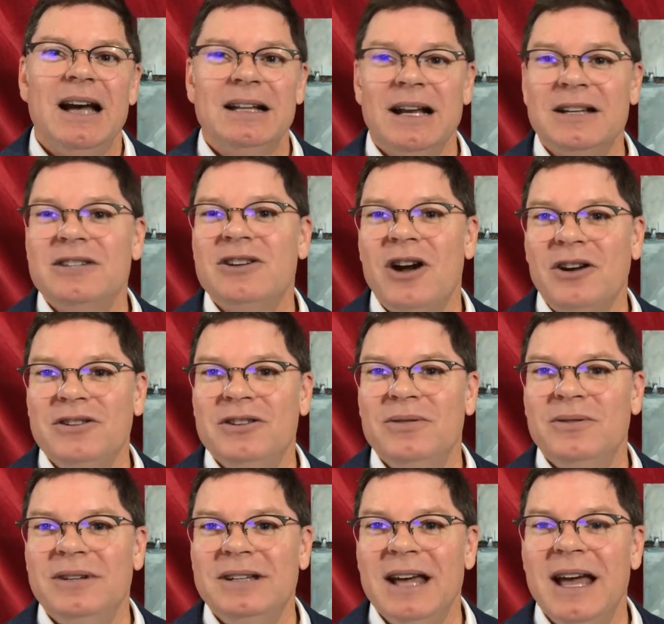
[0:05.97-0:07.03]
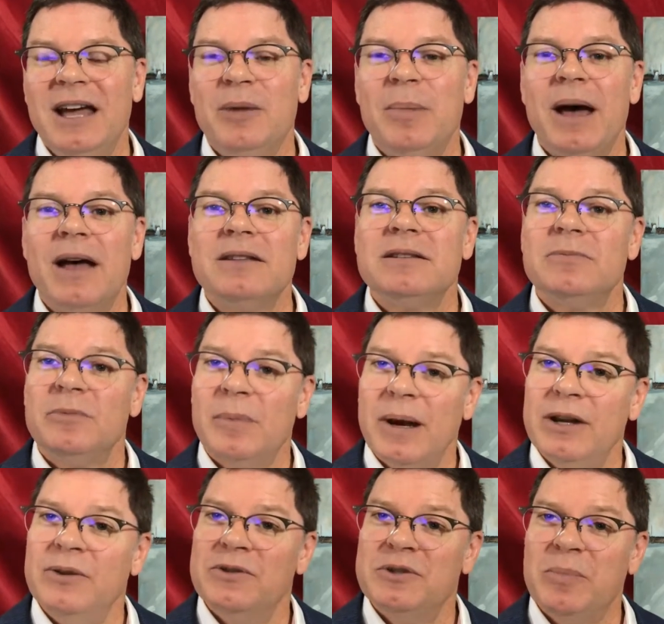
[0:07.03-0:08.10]
I'd like to talk to you today about some of my
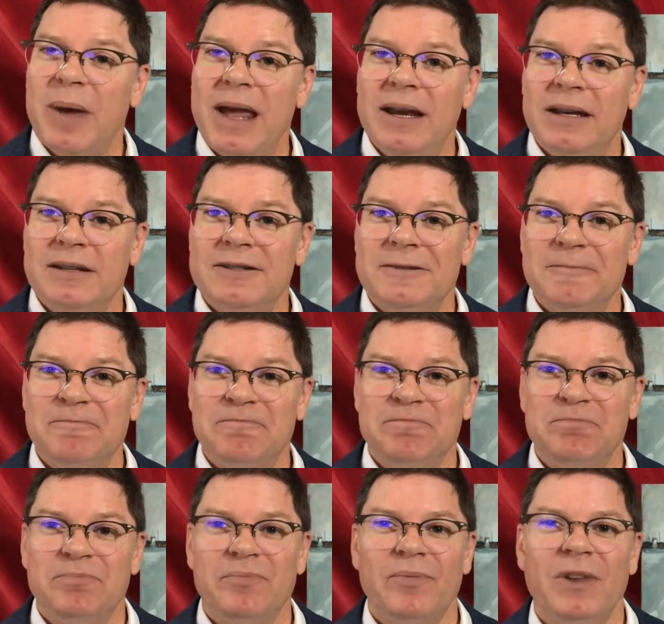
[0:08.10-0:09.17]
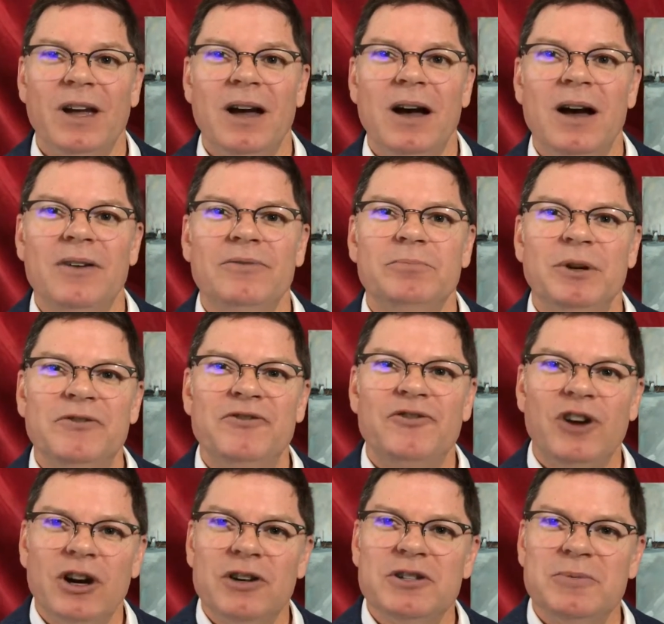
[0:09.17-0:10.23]
newest paintings. Uh, but
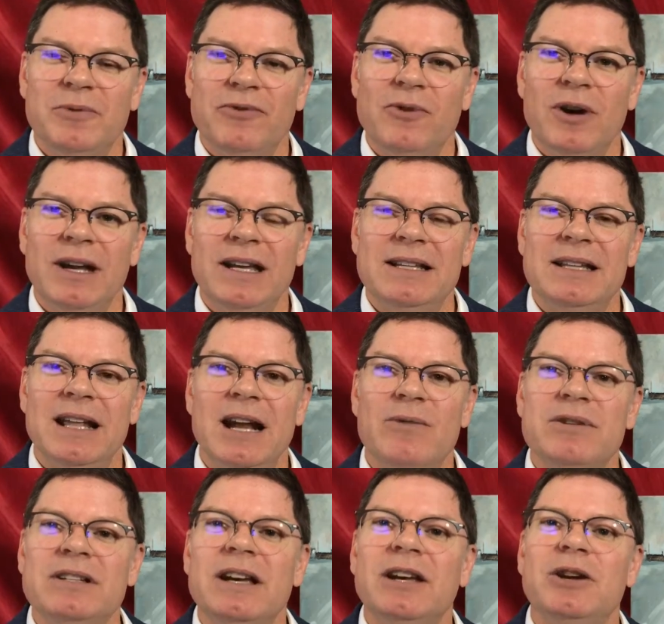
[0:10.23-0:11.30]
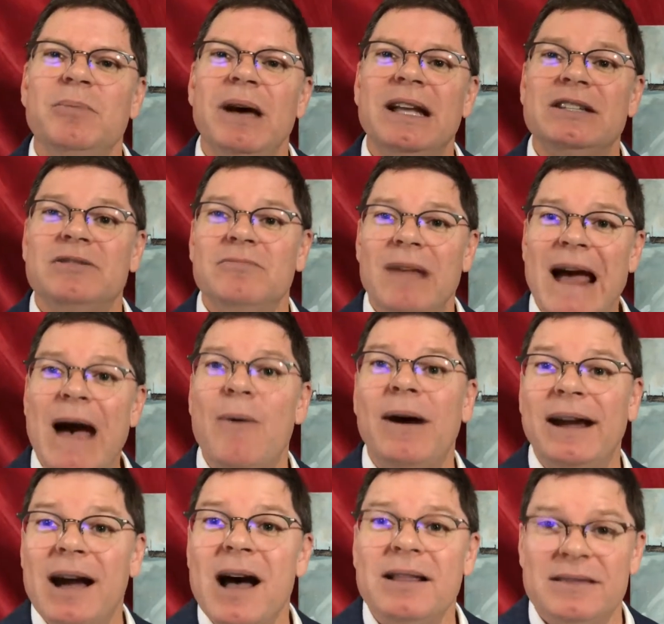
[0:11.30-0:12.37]
first, before I get to that, I want to tell you about how
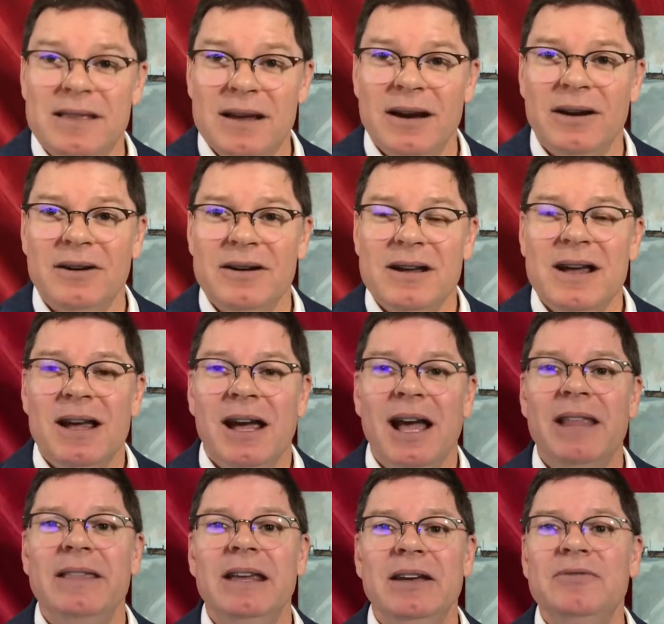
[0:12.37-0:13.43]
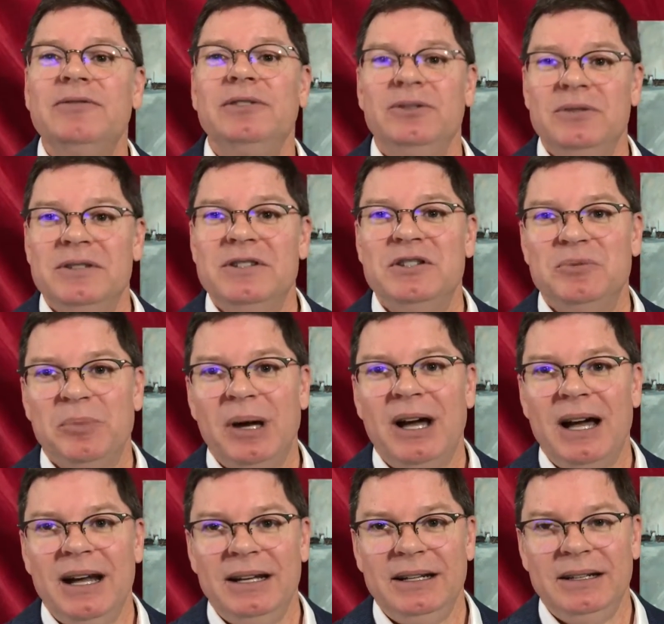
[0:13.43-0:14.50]
I got there and the influences
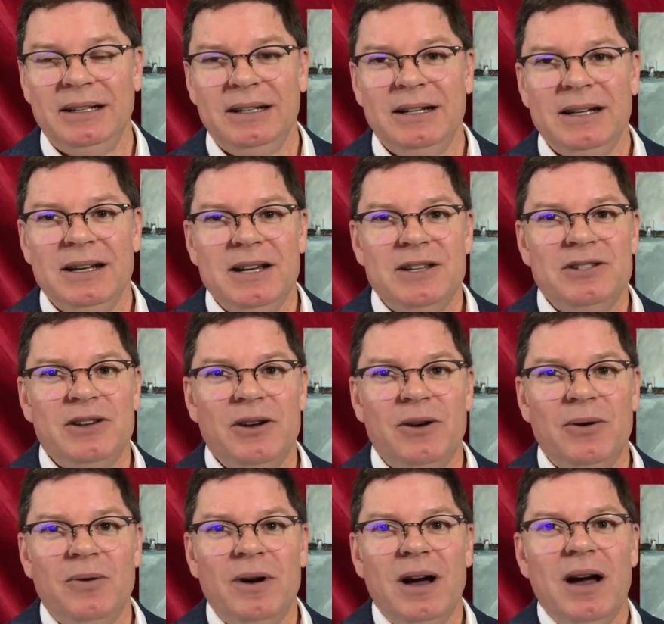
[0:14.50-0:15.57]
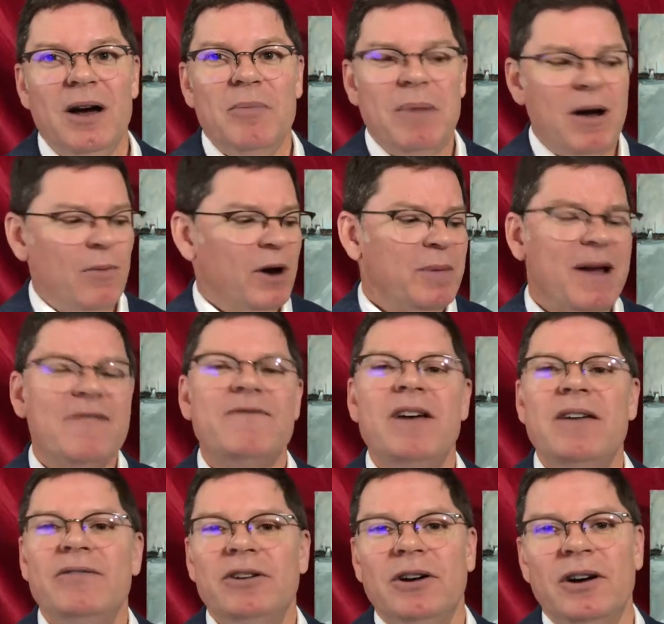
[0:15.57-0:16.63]
behind it. So uh, my, one of my
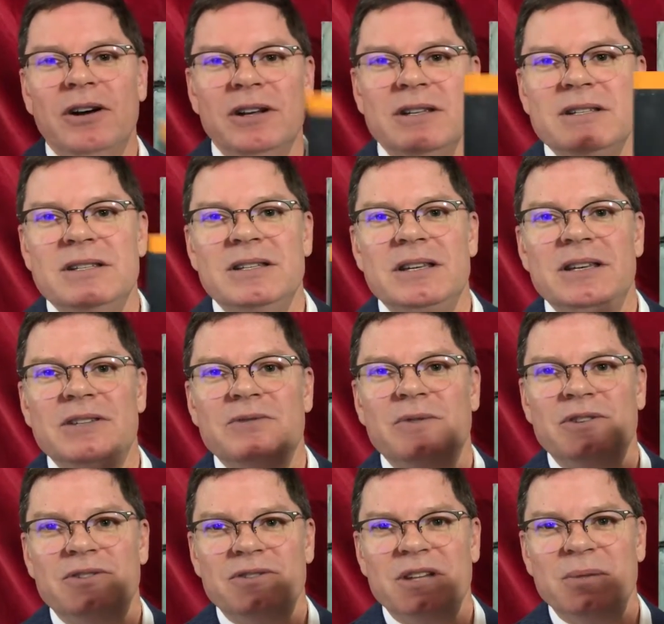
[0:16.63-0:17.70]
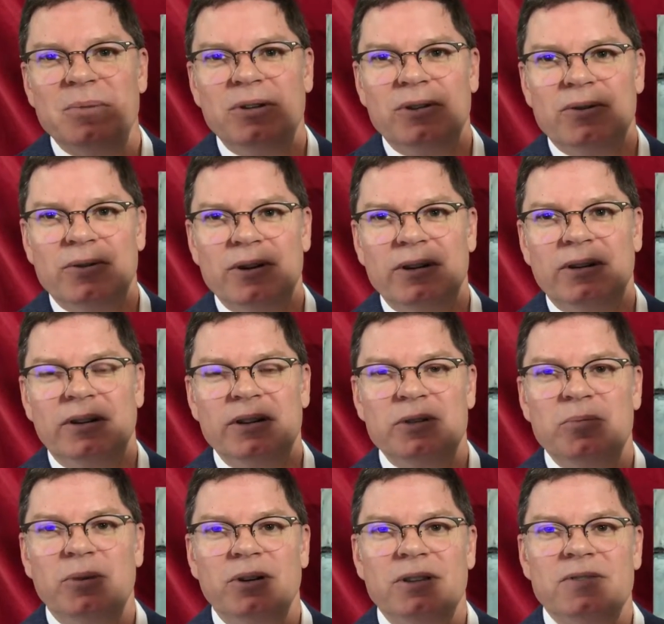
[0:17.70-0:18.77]
favorite artists is Richard Diebenkorn, and
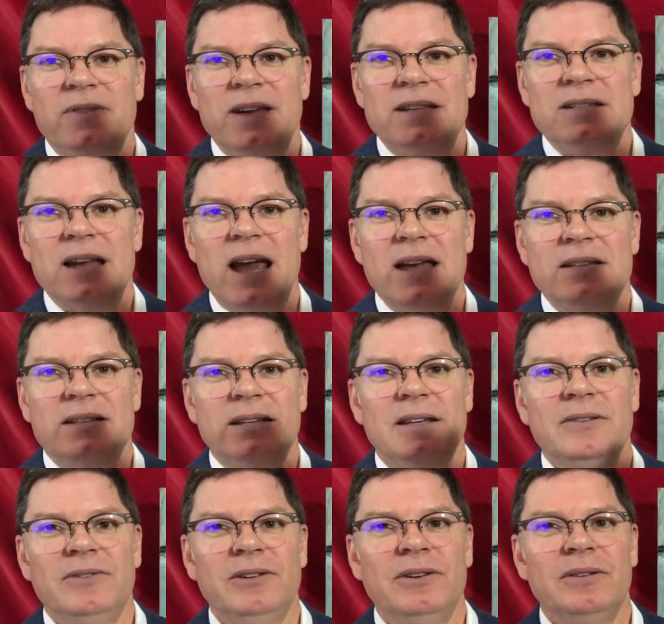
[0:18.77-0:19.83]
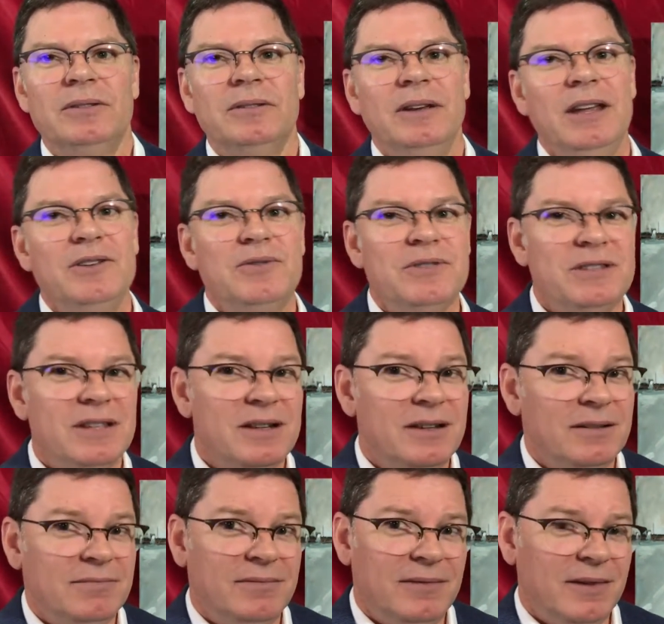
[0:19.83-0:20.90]
this book is fantastic if you're interested
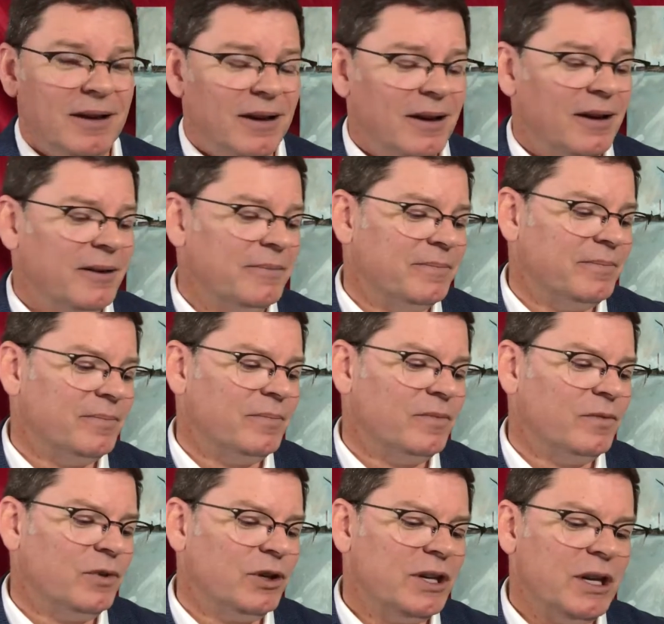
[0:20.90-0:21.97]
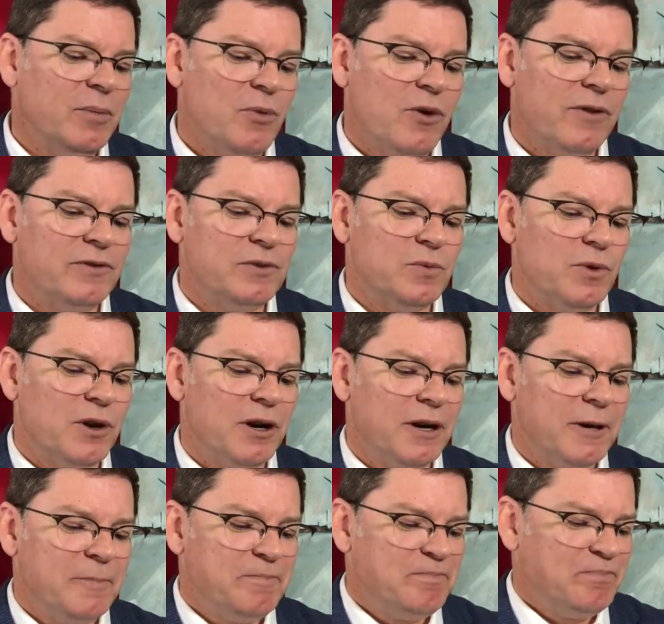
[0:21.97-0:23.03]
in um, looking at more of his
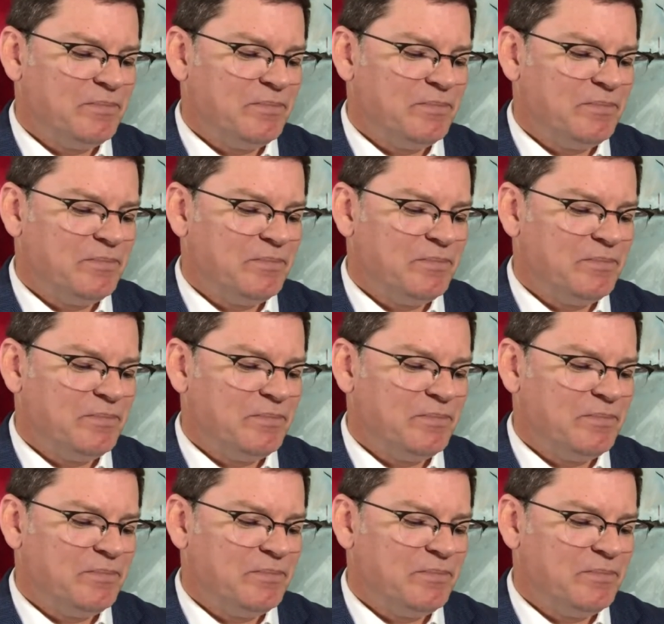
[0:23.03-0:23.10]
work.